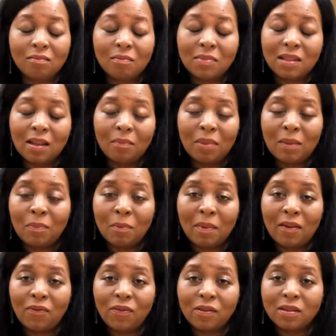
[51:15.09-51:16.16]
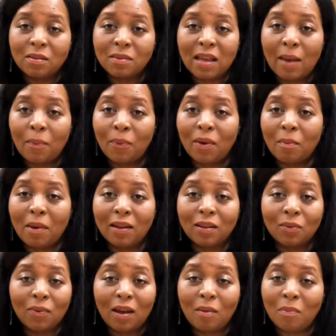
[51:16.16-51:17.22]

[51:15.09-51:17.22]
some people may feel some type of way about the rain,